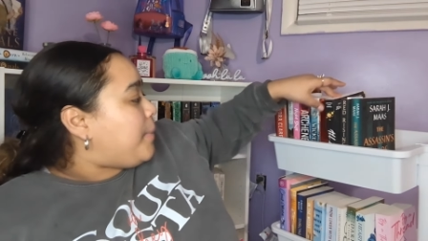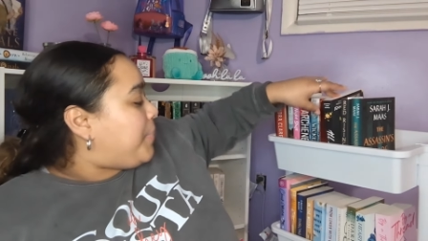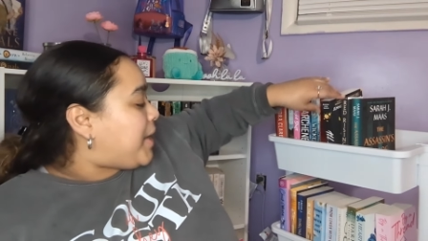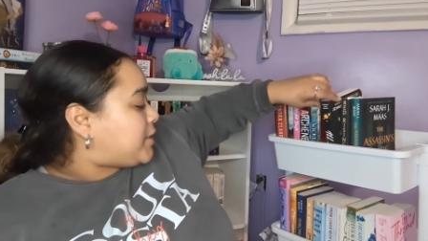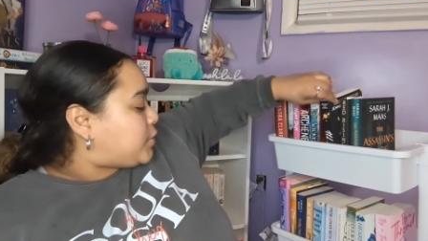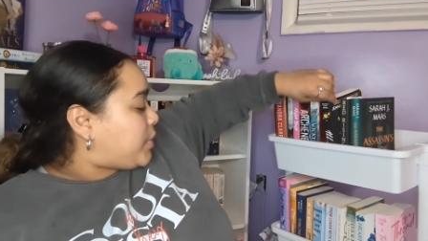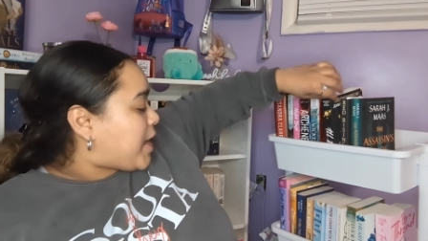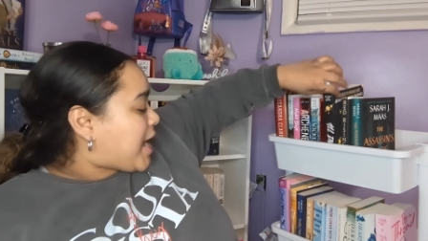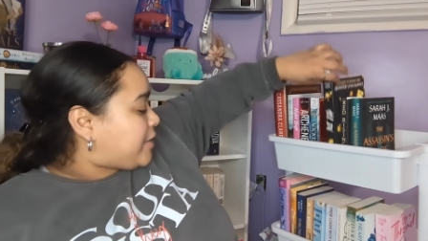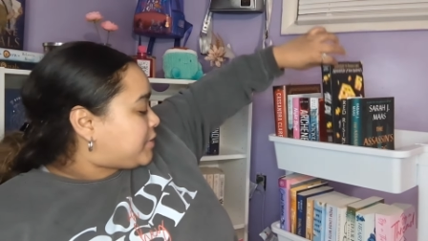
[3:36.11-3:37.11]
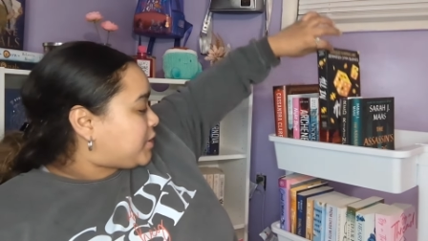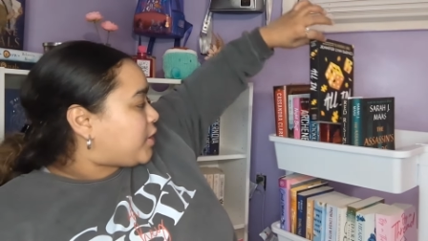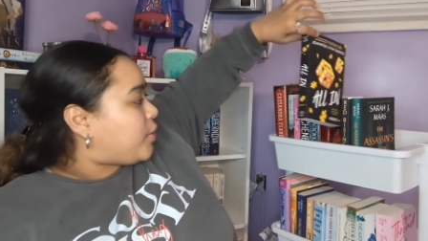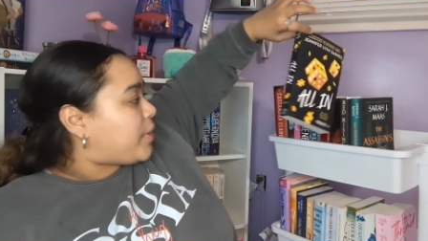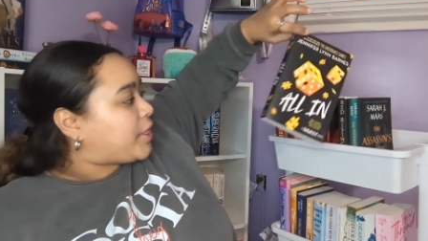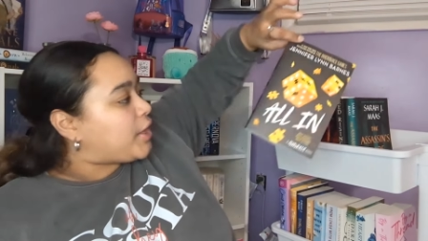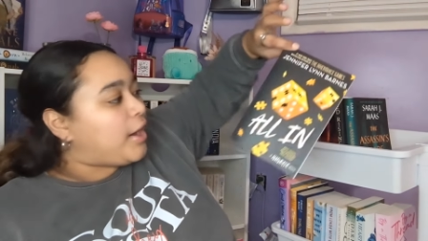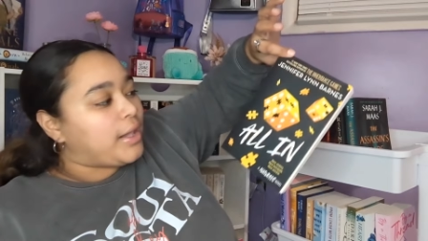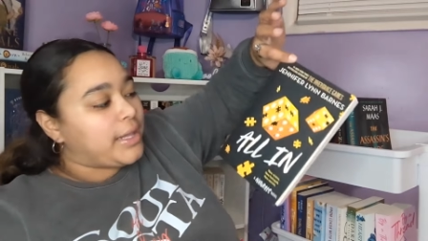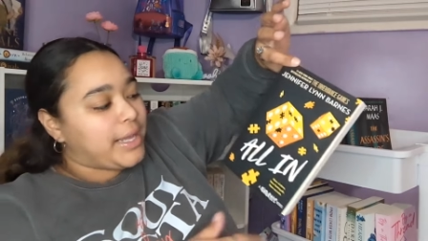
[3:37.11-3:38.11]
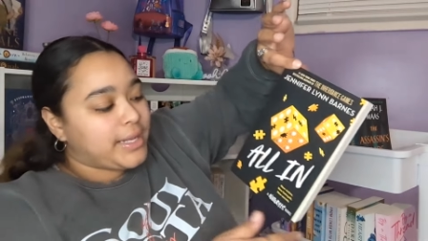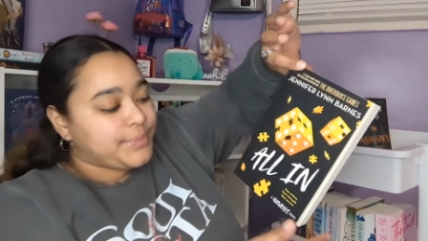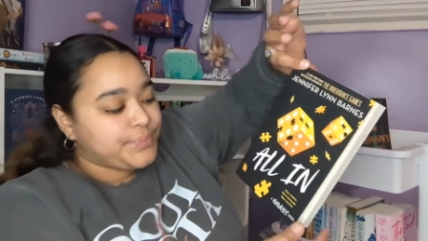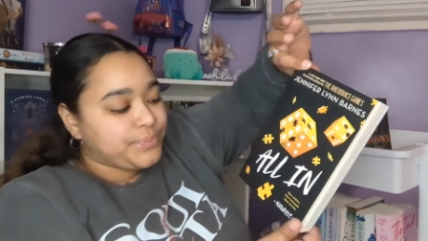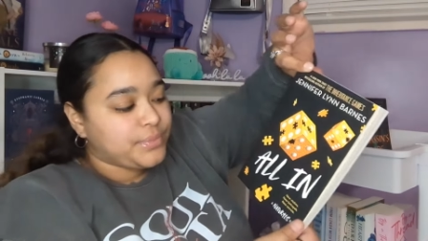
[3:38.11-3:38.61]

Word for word: but we have to go with All In.